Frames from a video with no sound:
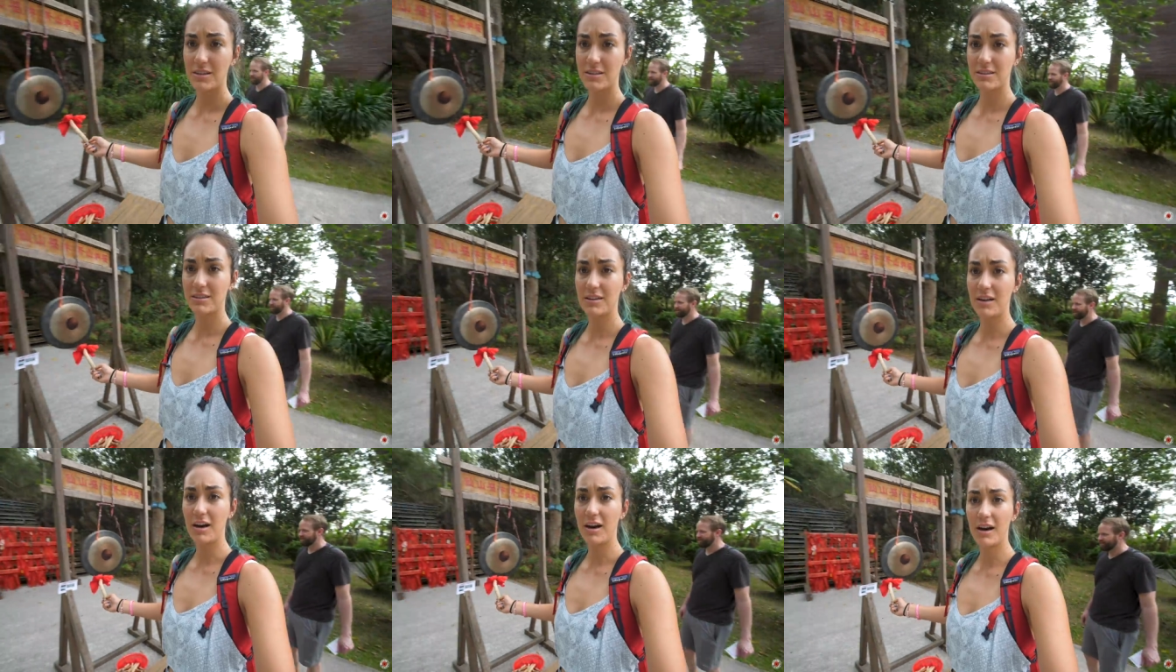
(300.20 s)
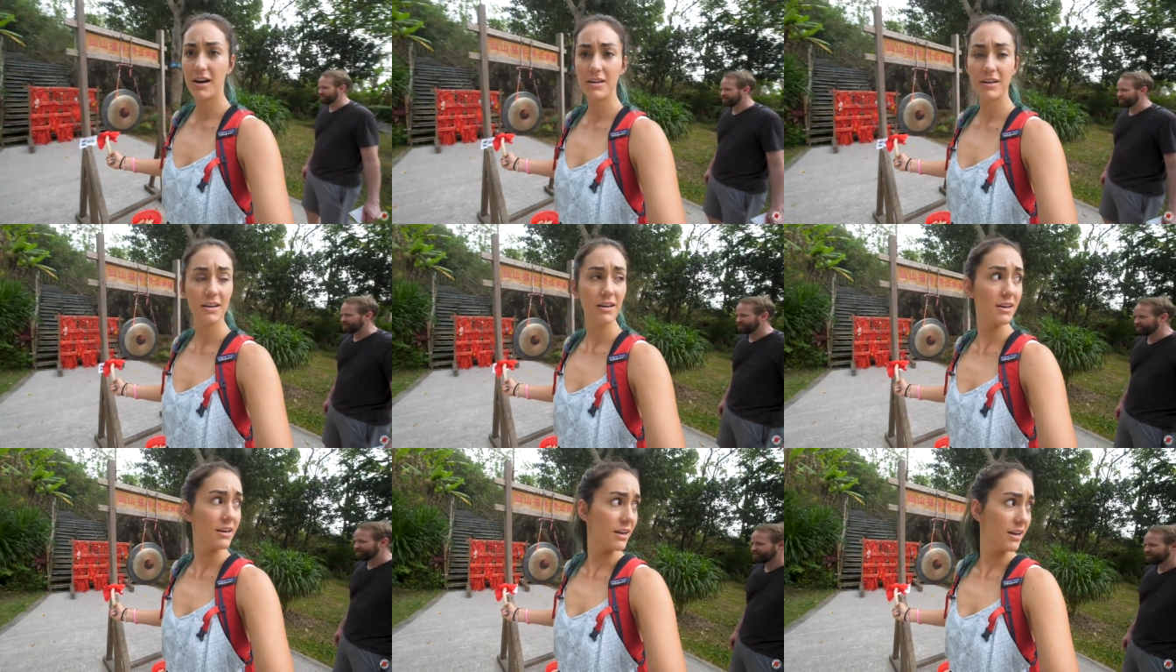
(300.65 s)
this gong
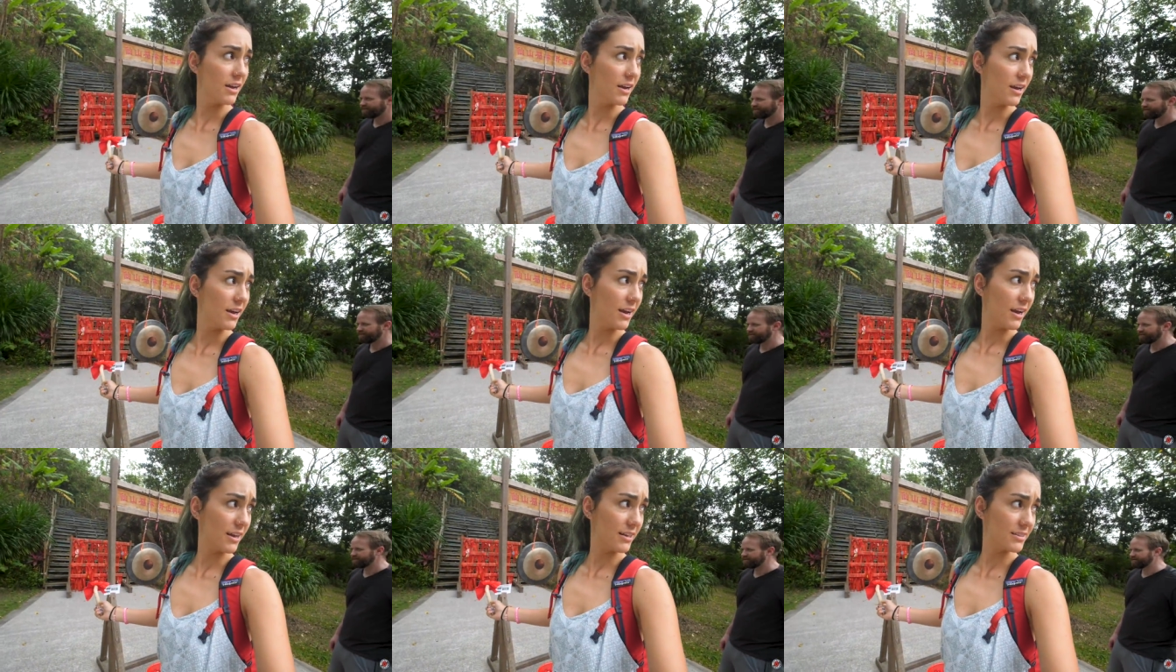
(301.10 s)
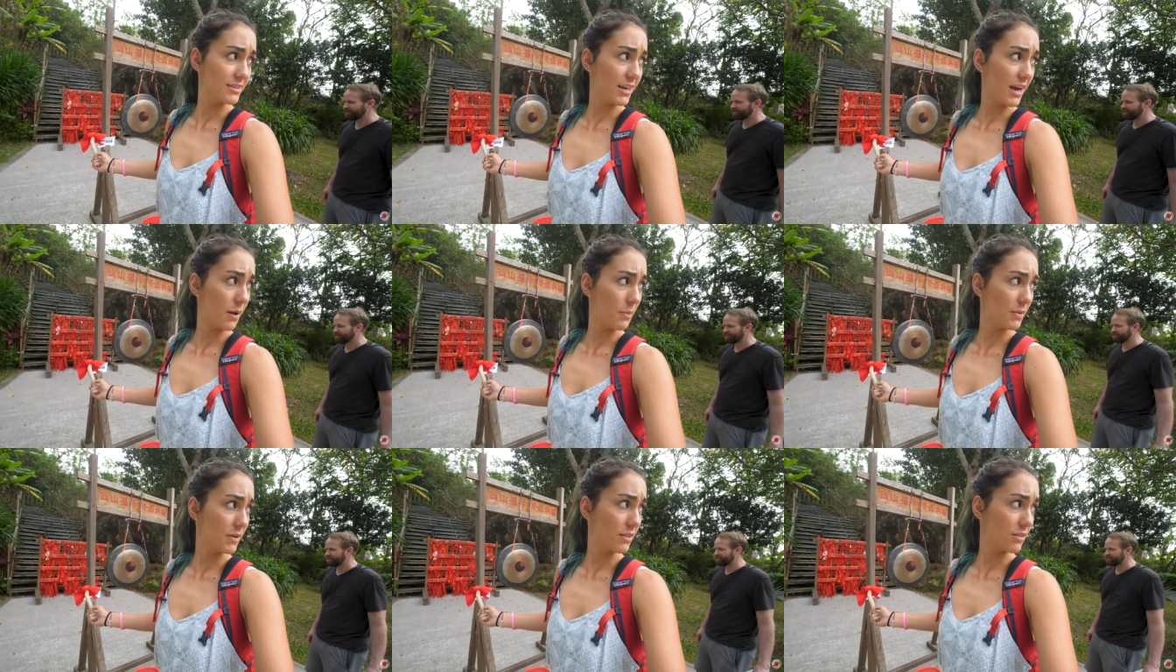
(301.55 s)
and
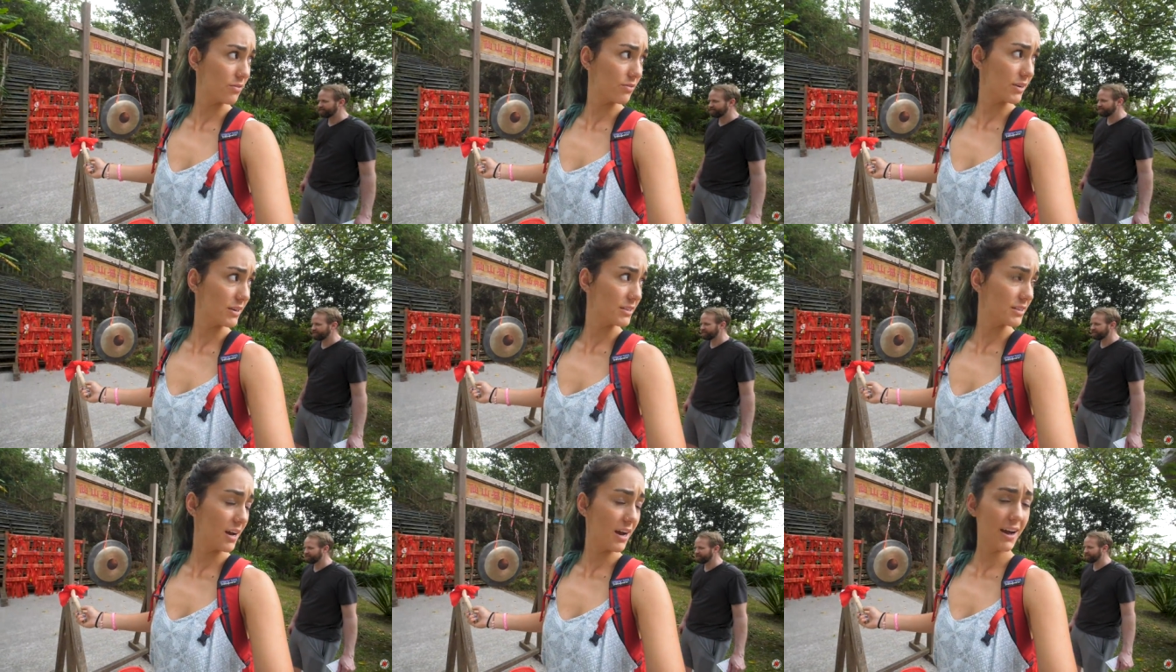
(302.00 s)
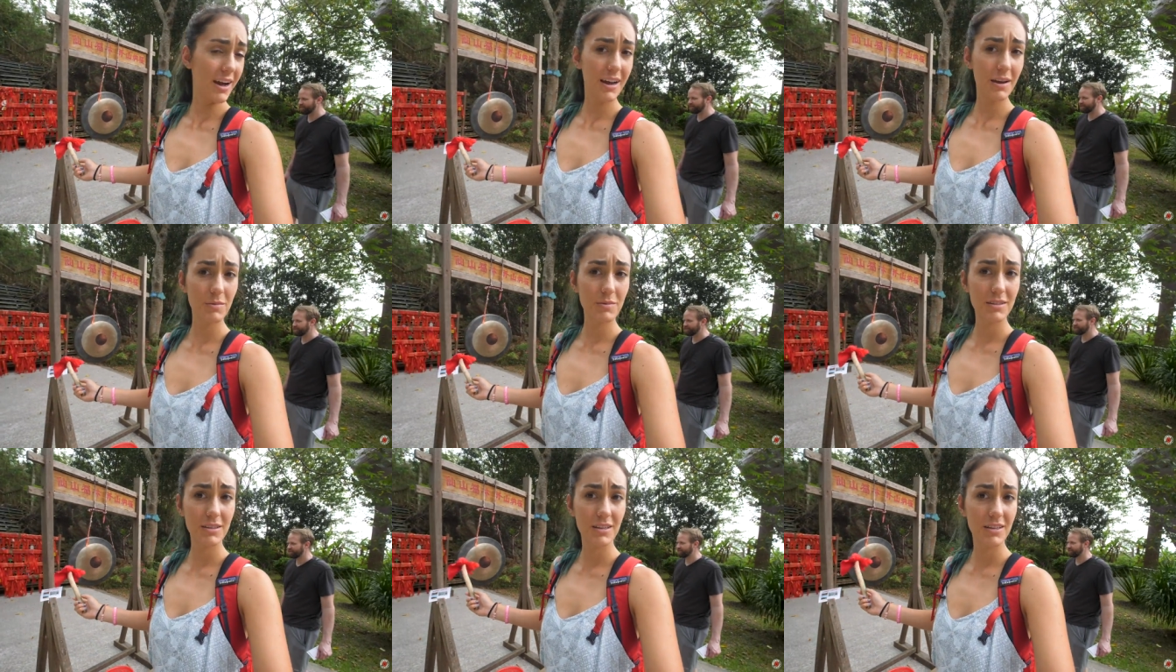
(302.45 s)
tap it three
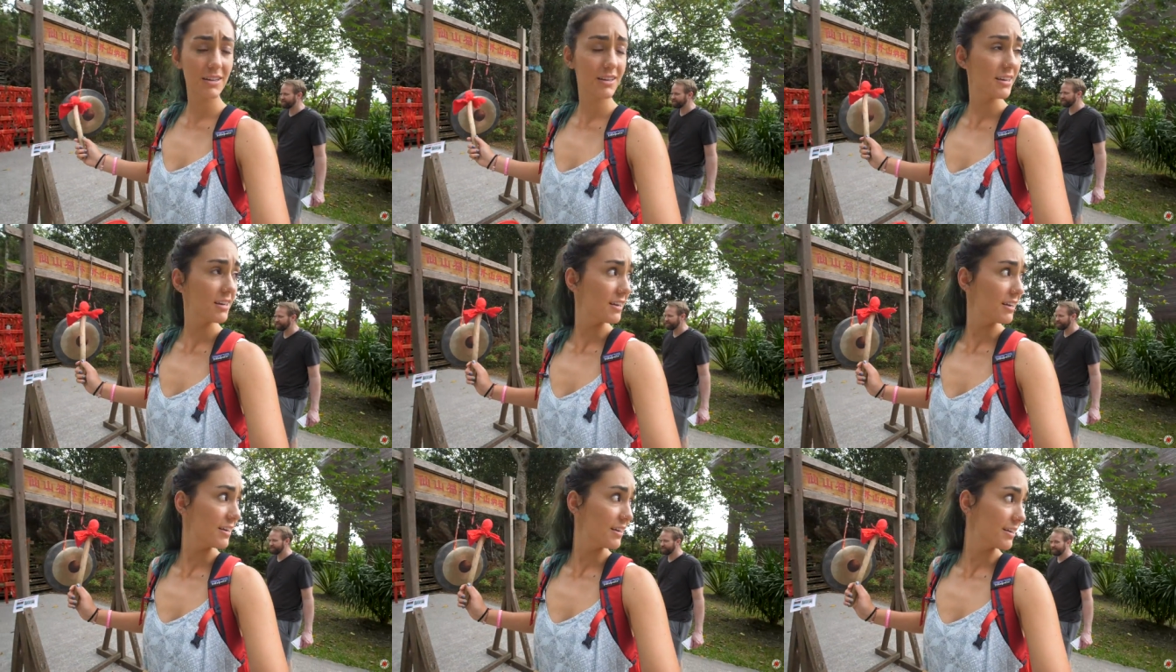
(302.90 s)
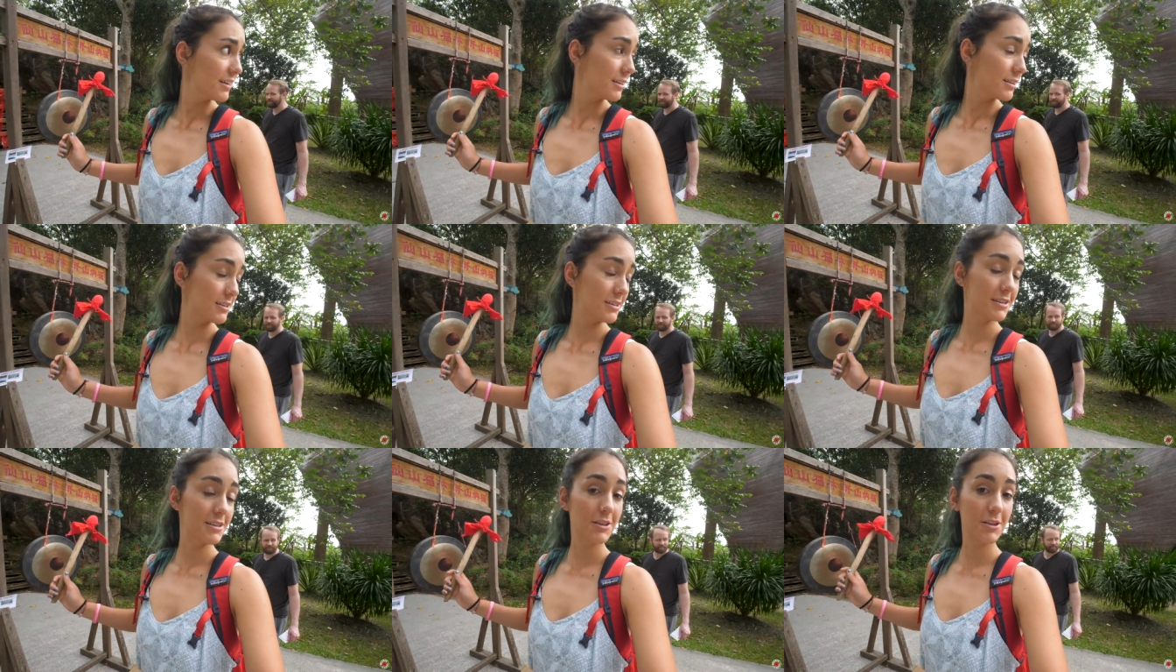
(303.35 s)
times.
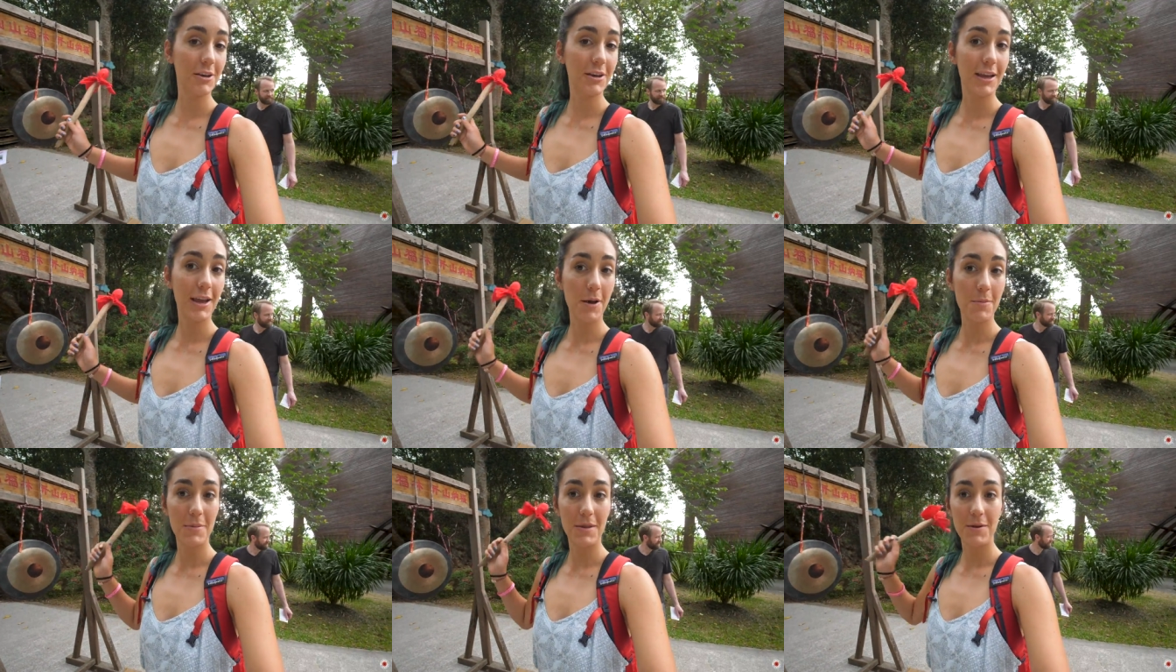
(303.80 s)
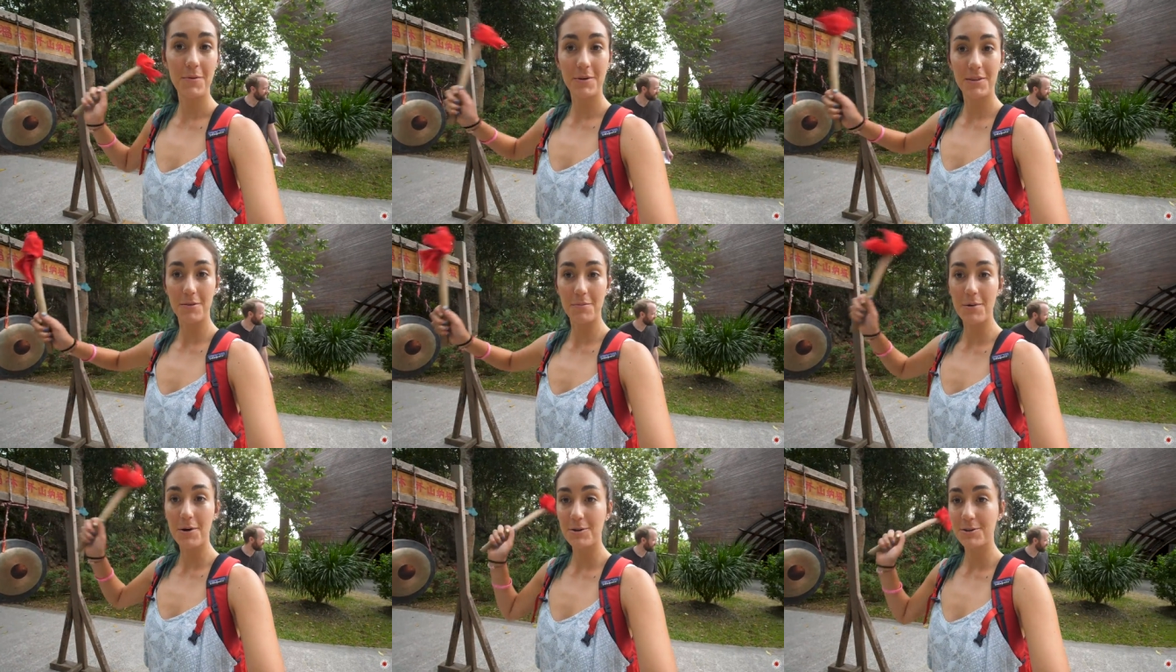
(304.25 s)
He's looking at me
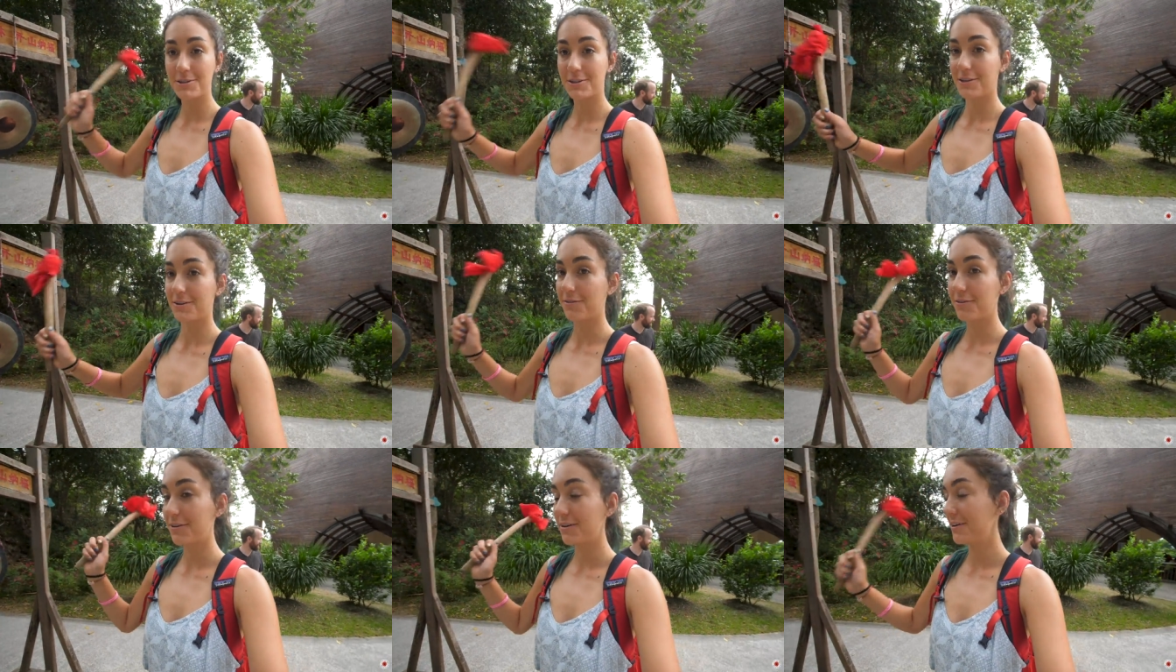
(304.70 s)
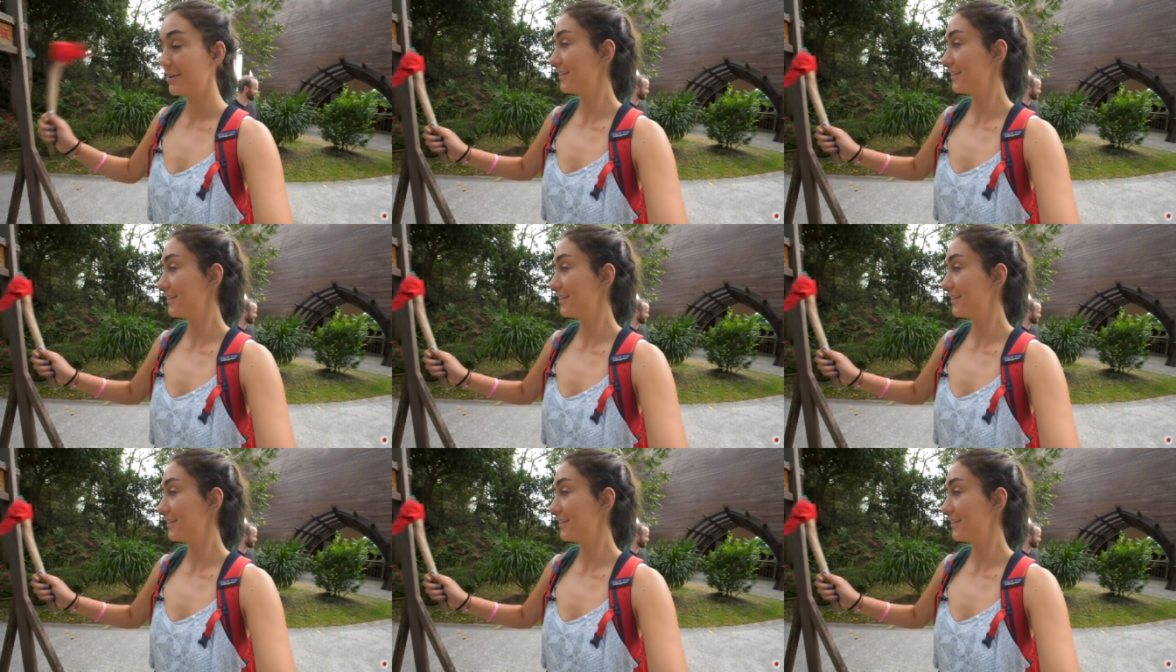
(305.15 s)
with a motion of,